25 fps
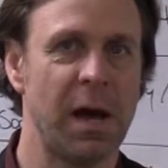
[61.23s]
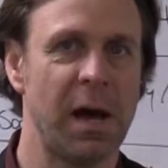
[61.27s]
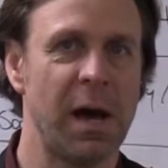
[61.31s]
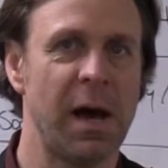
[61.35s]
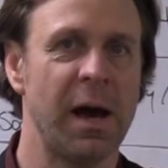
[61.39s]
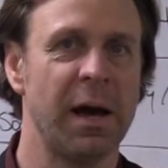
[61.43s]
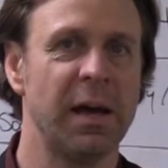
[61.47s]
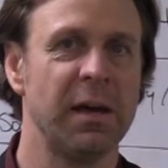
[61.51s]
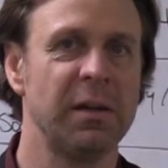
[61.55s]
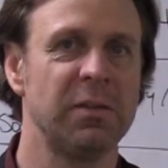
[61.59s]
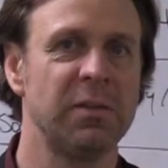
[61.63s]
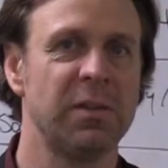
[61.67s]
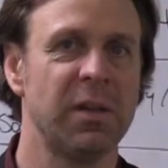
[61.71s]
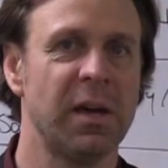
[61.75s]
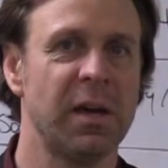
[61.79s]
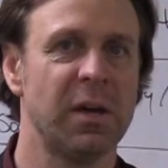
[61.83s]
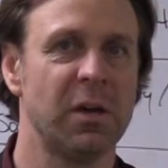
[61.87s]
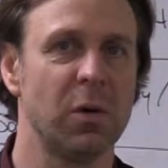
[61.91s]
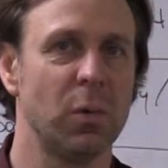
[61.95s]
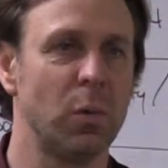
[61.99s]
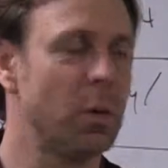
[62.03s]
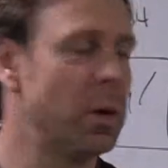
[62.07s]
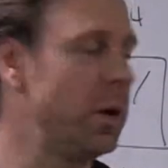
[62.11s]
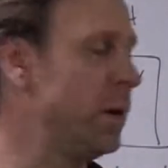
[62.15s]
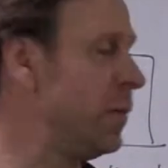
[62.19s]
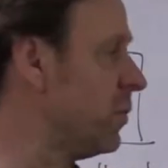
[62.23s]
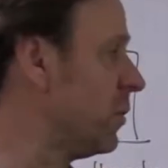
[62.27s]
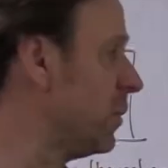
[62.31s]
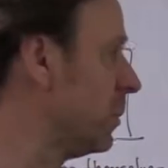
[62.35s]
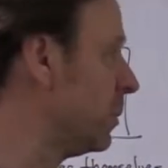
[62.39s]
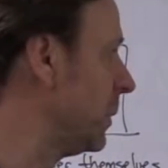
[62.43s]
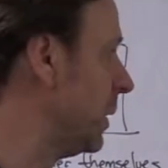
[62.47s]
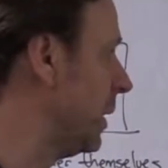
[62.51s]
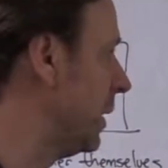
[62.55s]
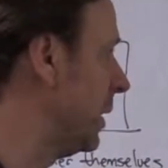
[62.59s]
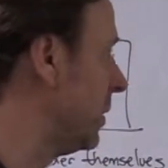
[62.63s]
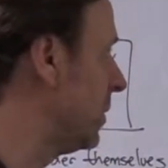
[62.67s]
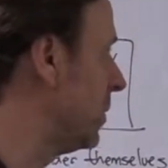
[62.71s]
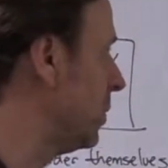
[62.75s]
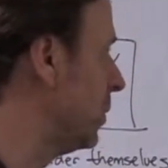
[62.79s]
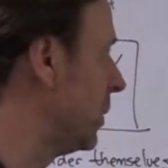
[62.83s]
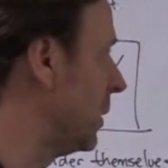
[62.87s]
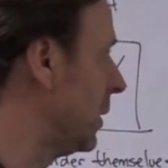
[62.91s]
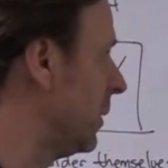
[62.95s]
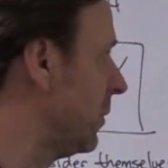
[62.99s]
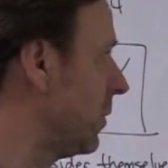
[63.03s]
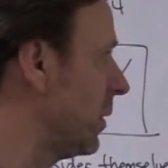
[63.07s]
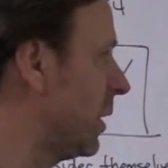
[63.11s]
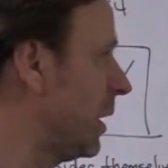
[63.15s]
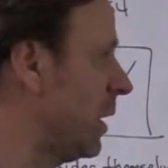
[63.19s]
I take away from this
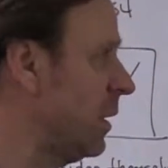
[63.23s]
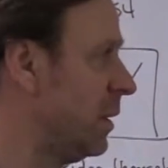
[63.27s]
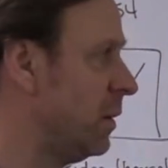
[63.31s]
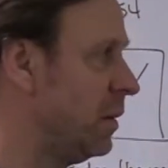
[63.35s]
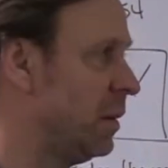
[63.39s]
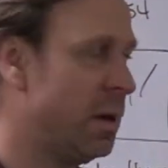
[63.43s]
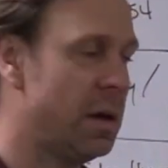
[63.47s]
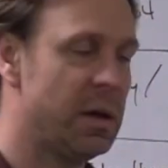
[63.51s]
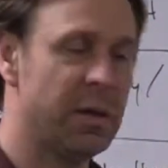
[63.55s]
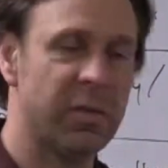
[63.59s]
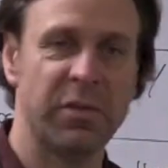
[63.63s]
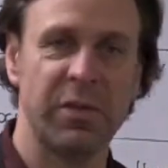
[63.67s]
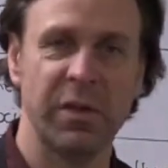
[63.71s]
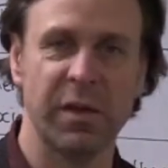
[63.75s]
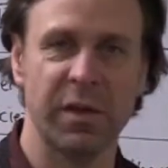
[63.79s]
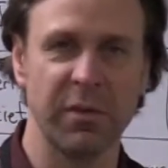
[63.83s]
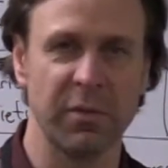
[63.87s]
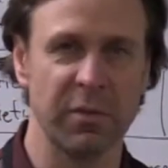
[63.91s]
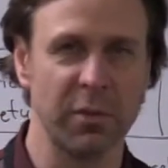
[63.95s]
whenever I think